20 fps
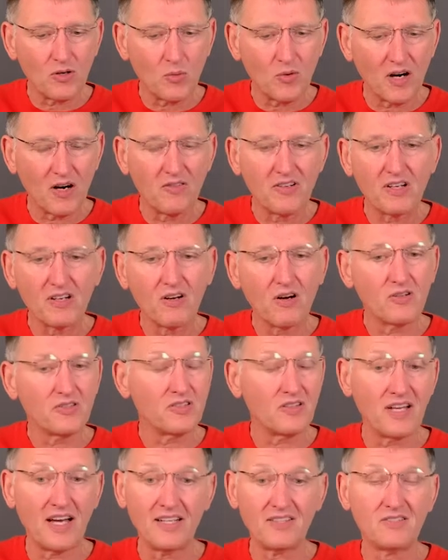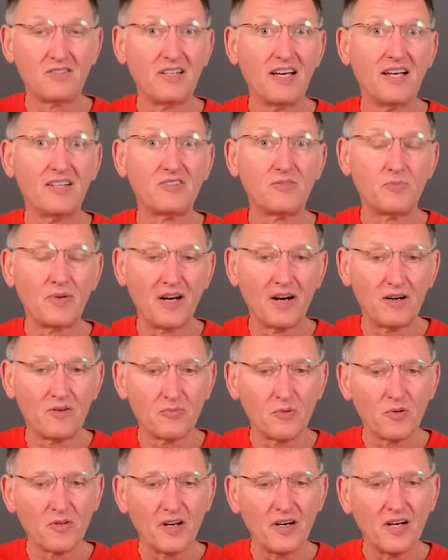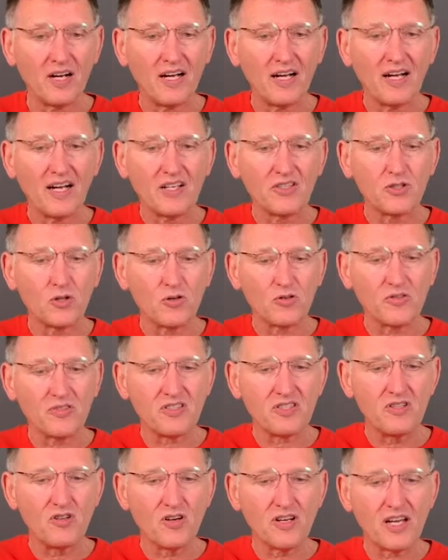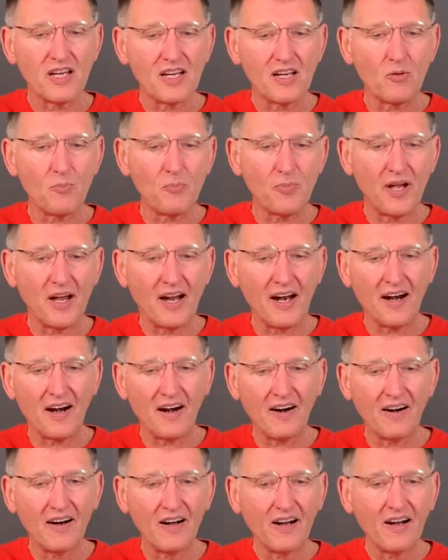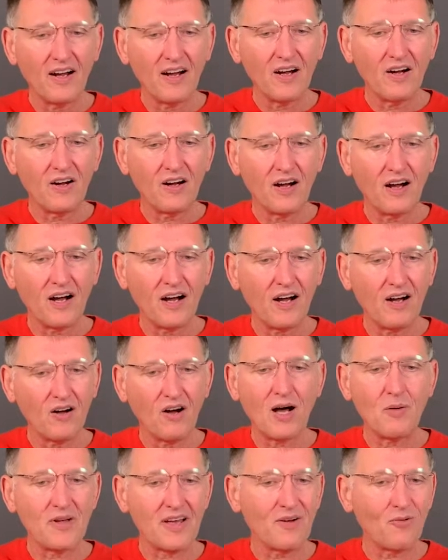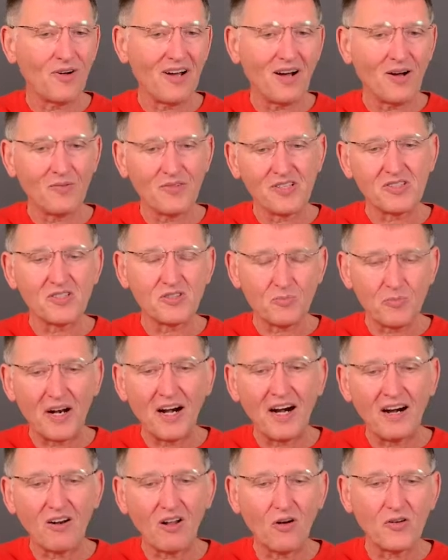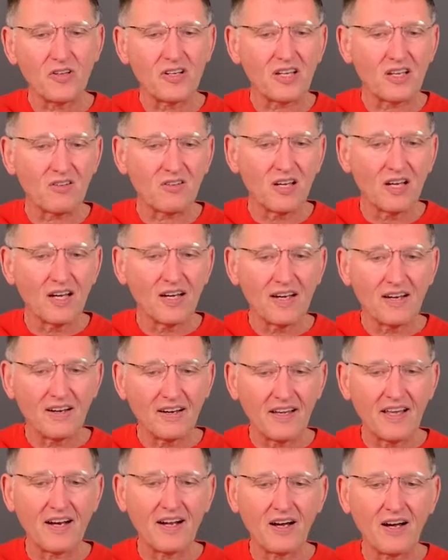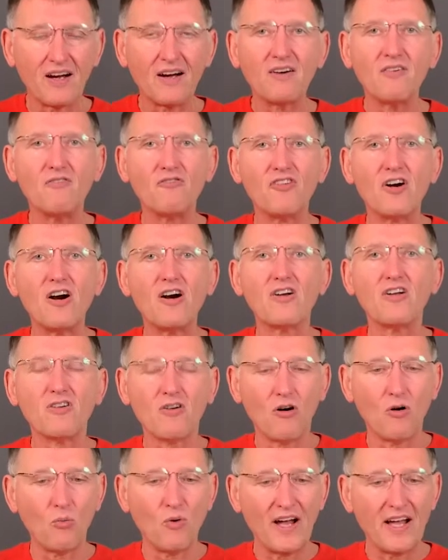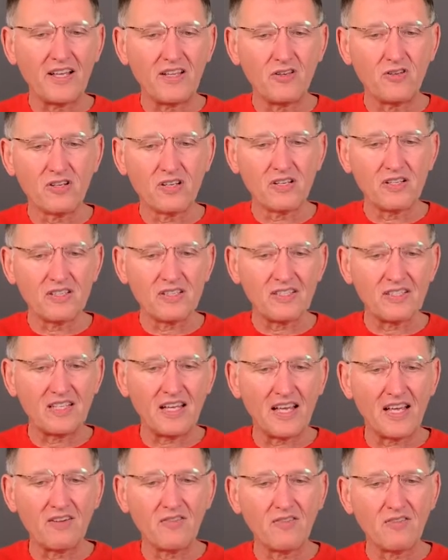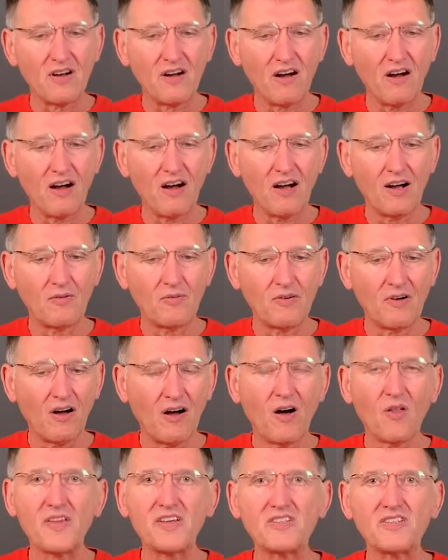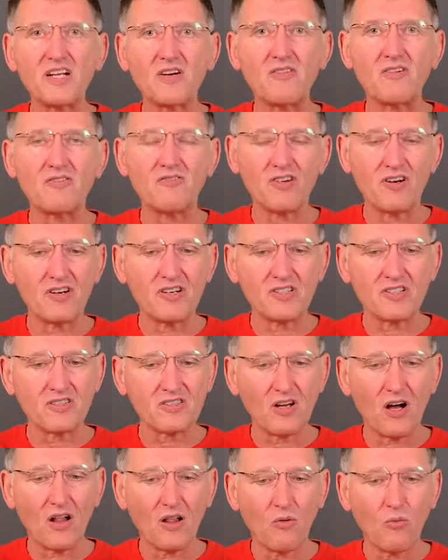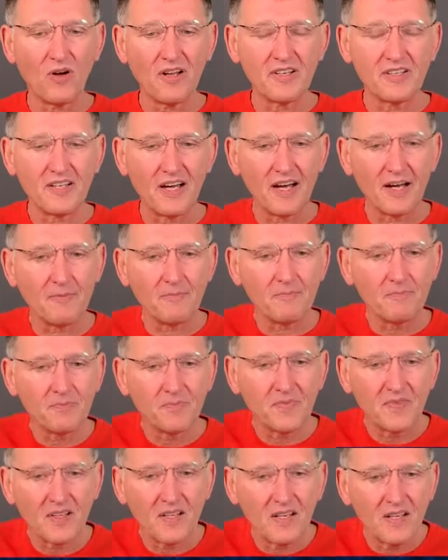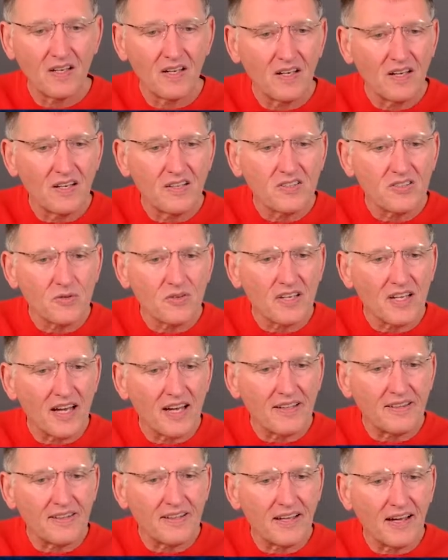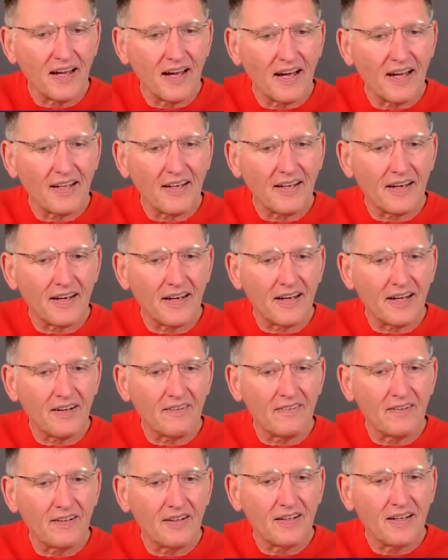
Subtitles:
wherever you go. So that's powerful there. So you could compare, well, this is parallel. You could, in a vertical way, you could see all these different versions all at one time. So we got that.